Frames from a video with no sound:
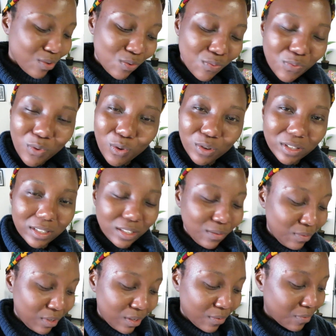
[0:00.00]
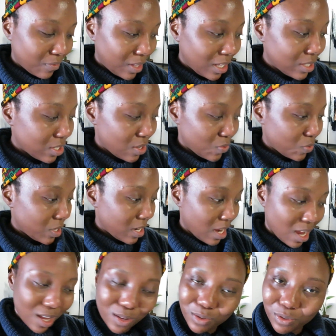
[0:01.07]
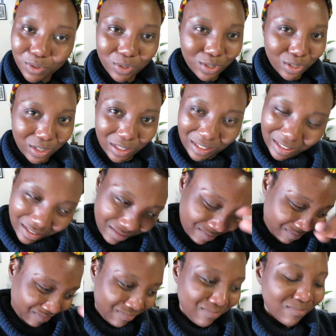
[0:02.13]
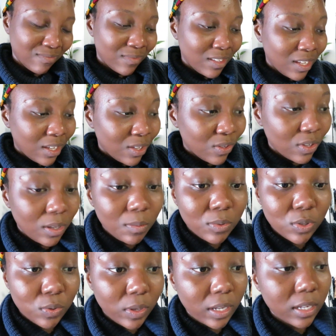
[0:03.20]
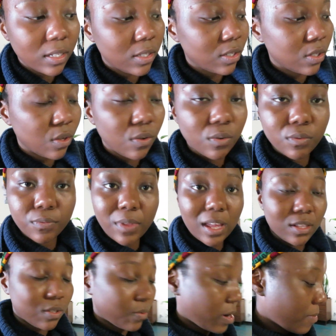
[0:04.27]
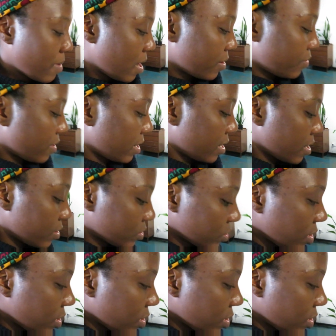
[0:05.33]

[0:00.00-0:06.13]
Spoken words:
you force, even if things aren't working out, to just keep doing it. So that's where I'm at right now.